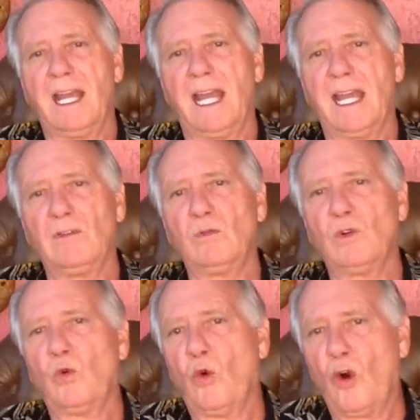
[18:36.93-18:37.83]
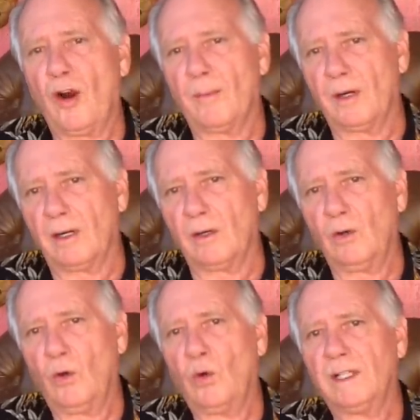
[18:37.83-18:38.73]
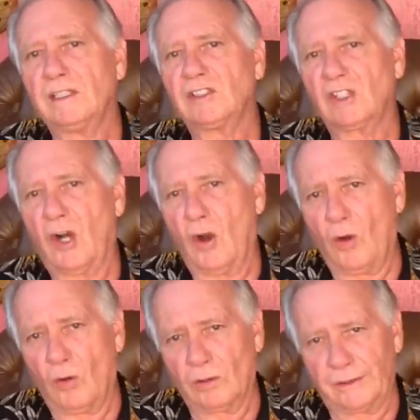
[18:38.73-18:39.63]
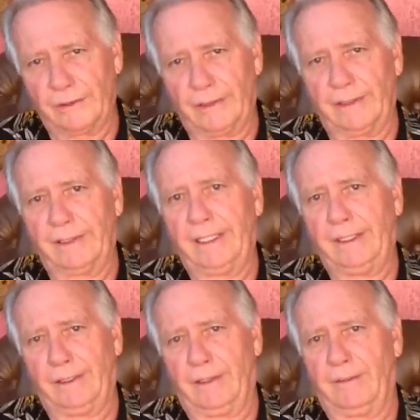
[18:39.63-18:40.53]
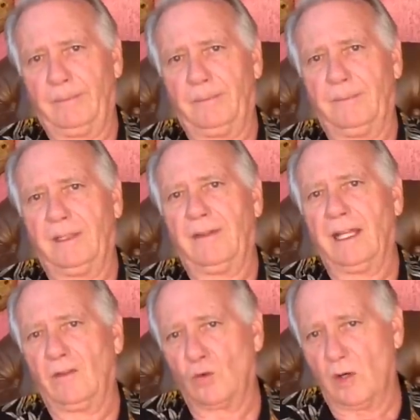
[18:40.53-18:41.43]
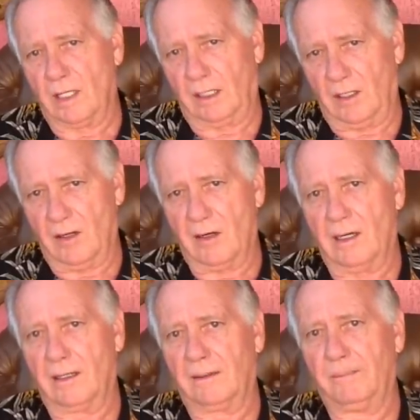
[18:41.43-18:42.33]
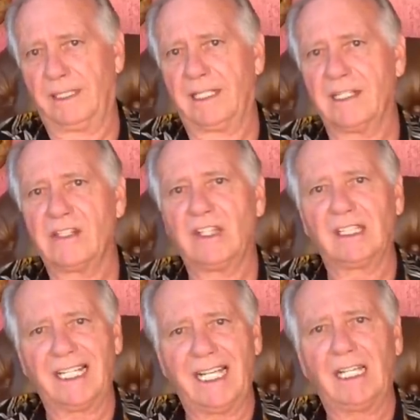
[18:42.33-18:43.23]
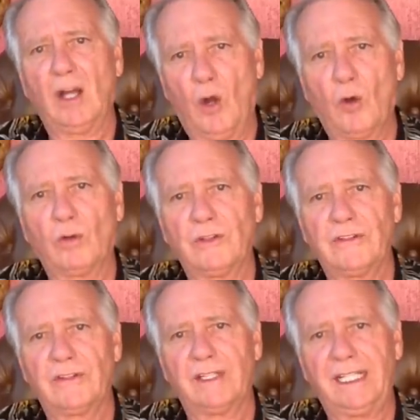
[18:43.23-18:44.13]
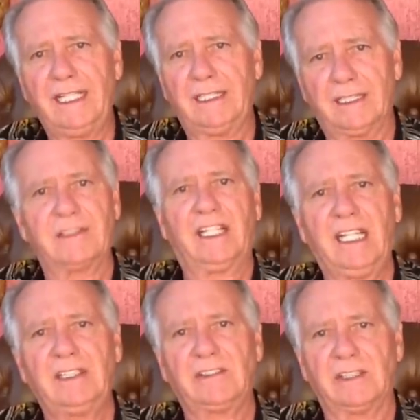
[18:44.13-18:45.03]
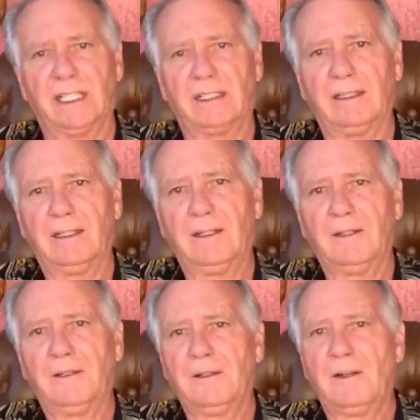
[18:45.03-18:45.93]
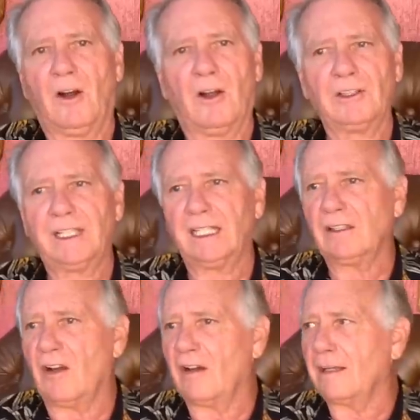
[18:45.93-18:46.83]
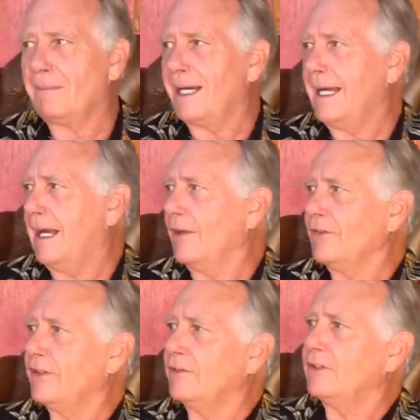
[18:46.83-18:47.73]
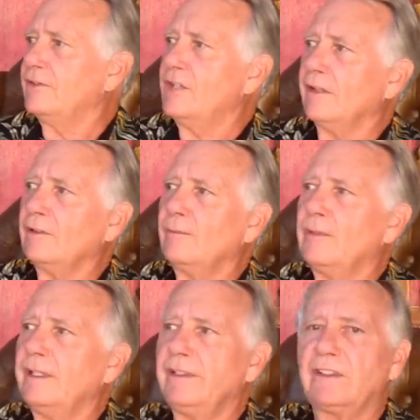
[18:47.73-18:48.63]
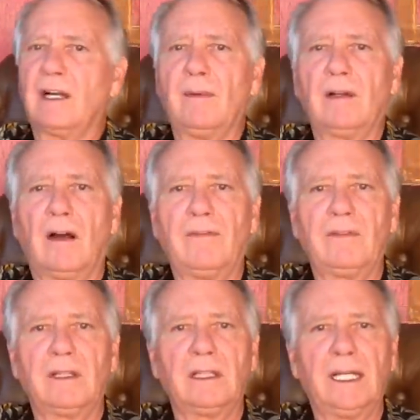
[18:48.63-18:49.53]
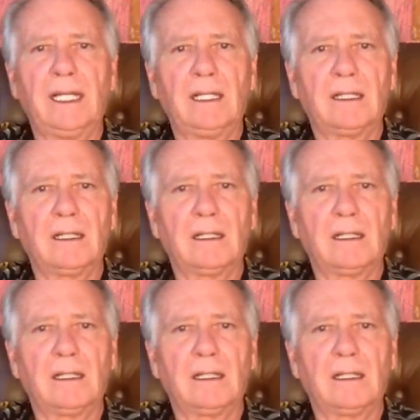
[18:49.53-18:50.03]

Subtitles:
And we're warmer when it's colder here than Guadalajara because the lake holds the heat. It's a heat sink. All day long at my house, there's a gentle breeze coming off of the lake.